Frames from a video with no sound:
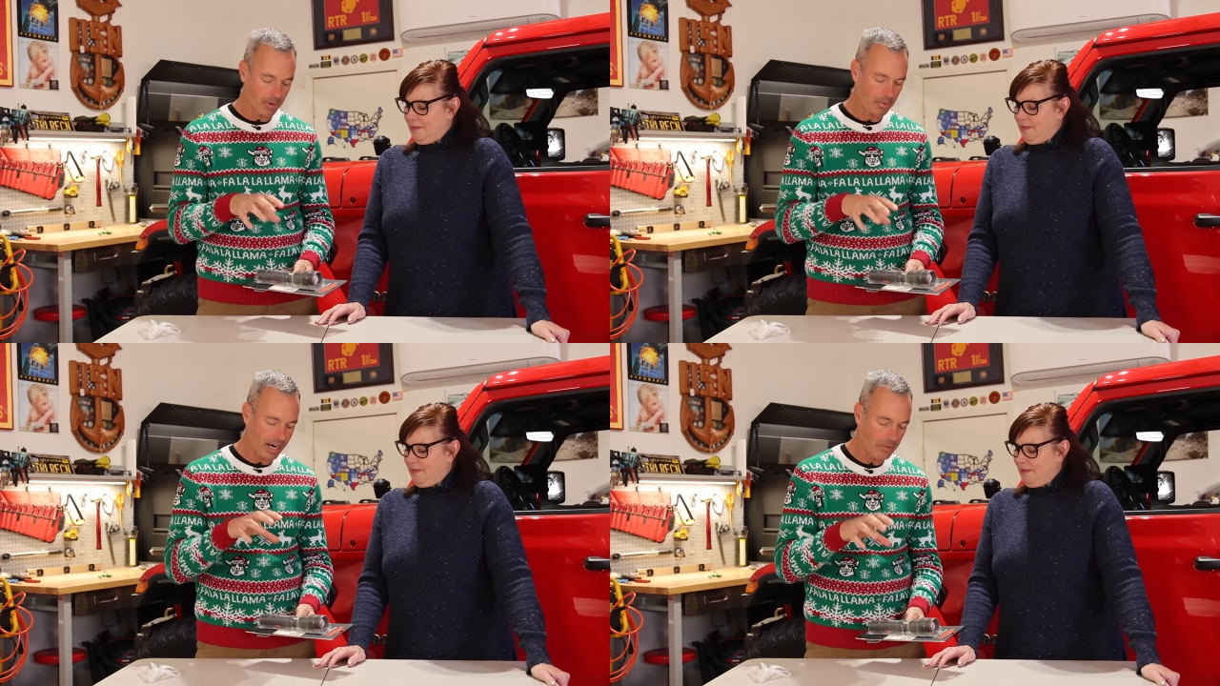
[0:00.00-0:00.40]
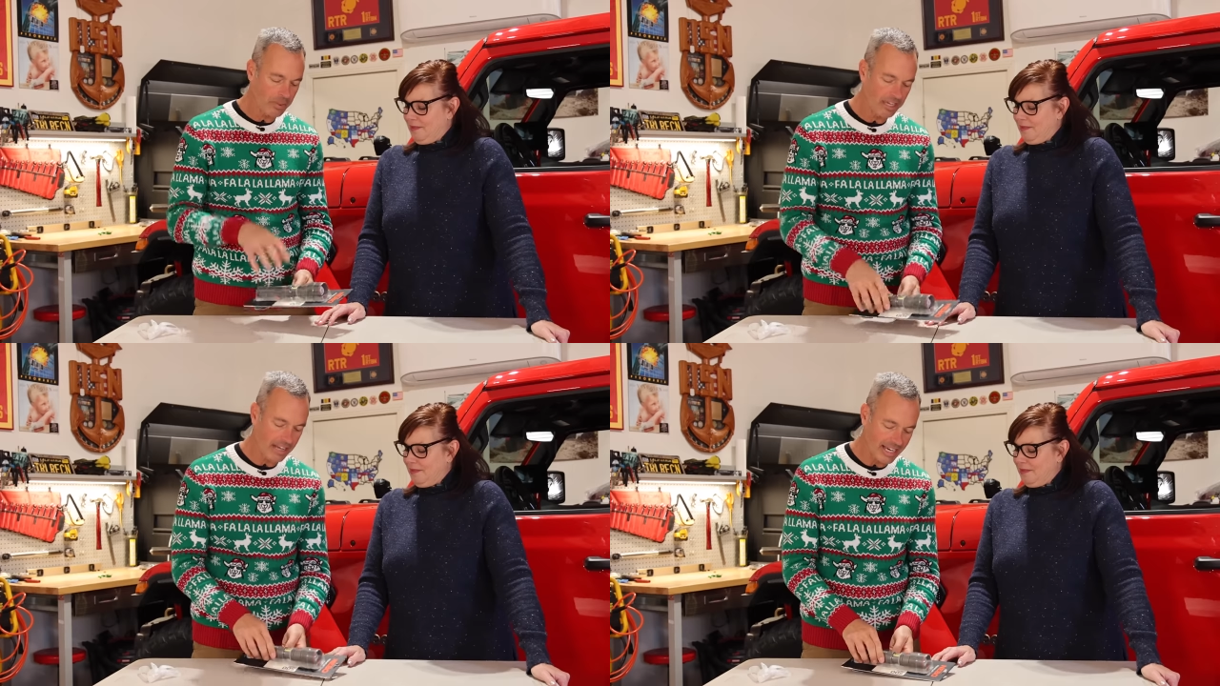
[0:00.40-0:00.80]
Speaker 1: But what I
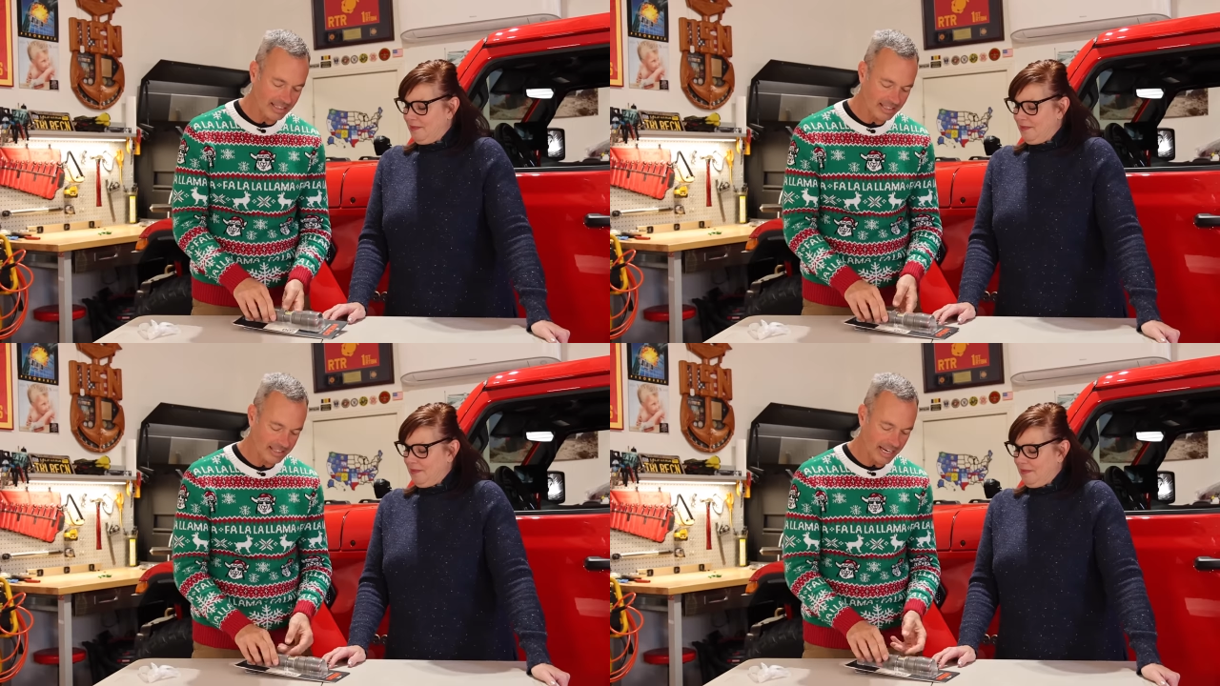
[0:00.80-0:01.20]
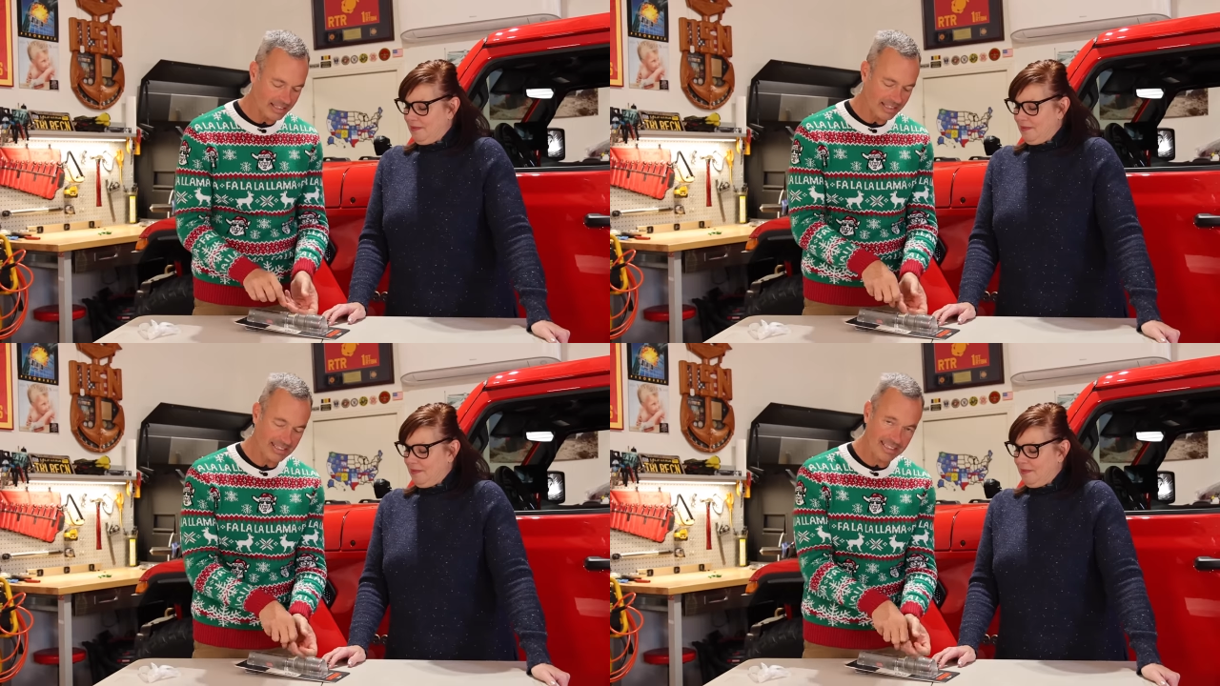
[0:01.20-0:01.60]
really like is it's got
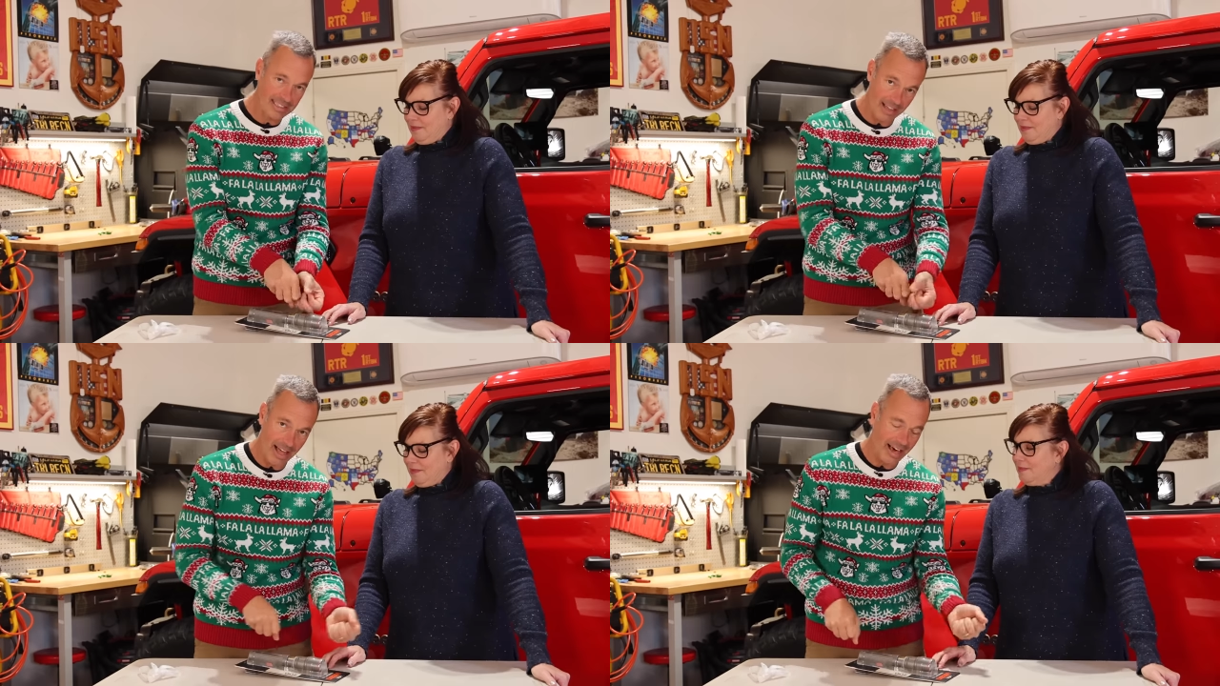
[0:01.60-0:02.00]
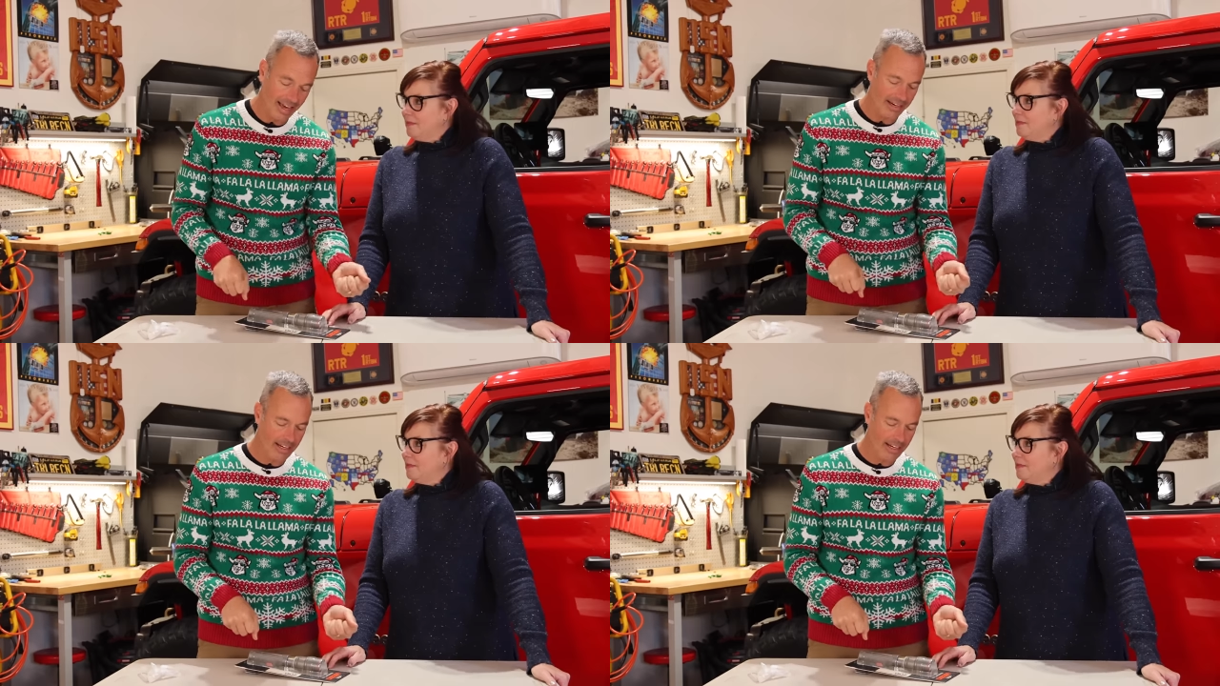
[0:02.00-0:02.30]
this slide,